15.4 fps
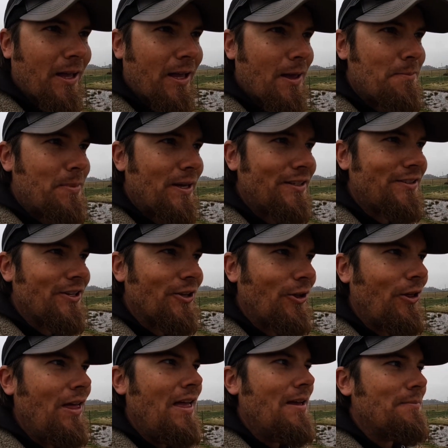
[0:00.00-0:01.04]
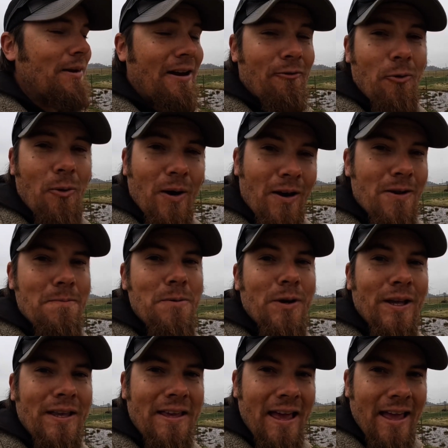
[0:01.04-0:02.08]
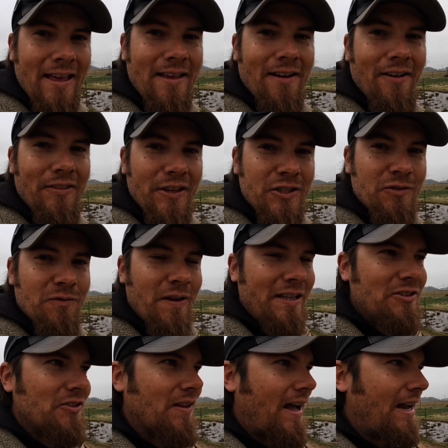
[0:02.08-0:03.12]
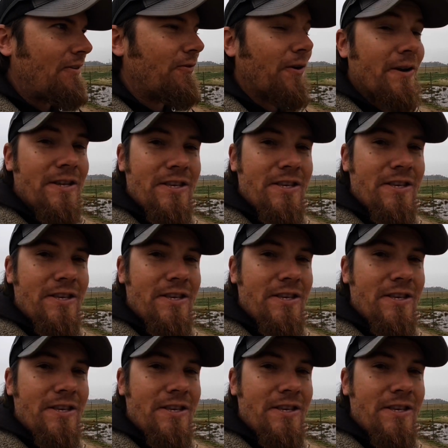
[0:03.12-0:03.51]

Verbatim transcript: like a big deal, but I've wanted to put a gate on this fence line for